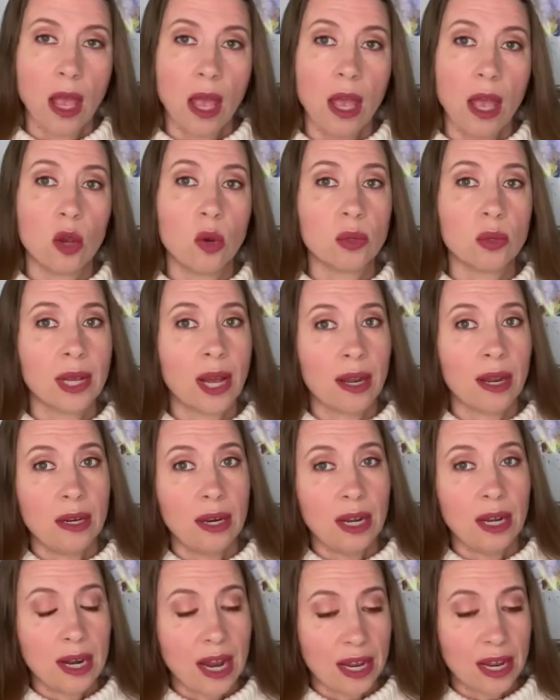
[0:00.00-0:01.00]
It goes on
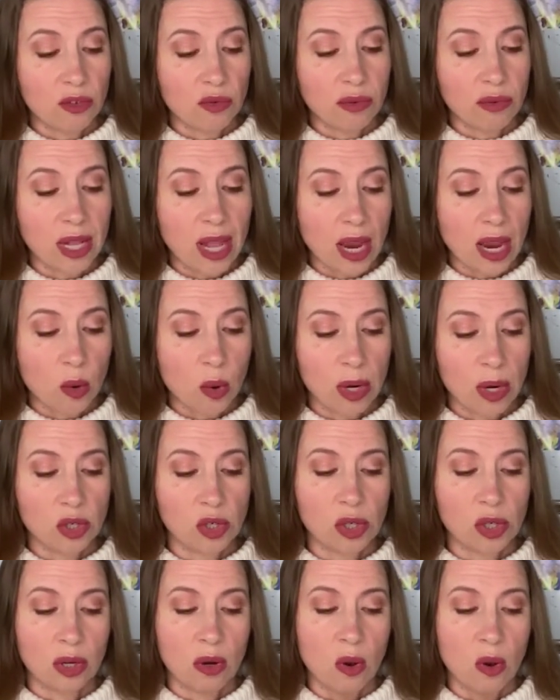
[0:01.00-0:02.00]
in answering that
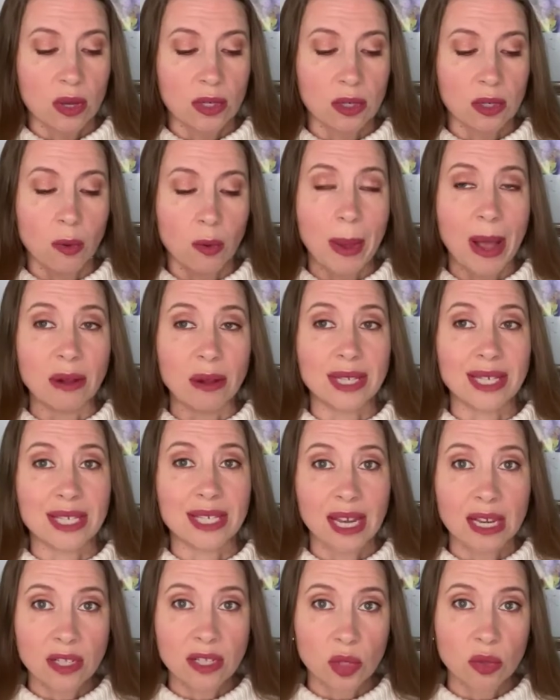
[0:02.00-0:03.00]
question also about
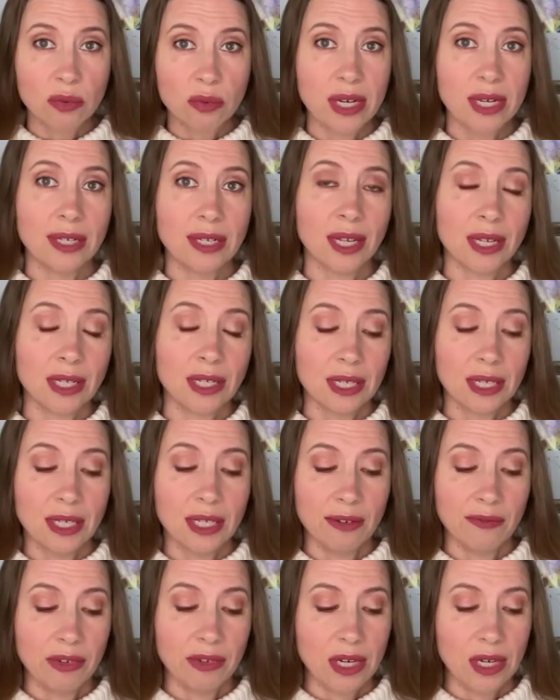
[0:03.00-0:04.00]
sensory
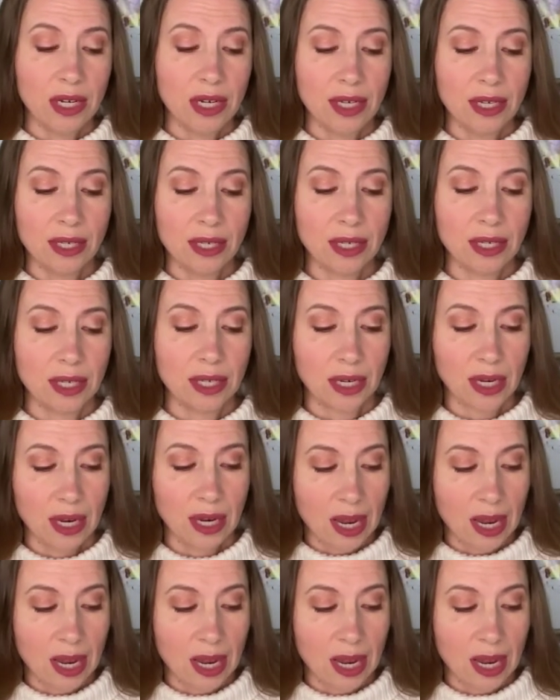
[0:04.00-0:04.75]
sensitivities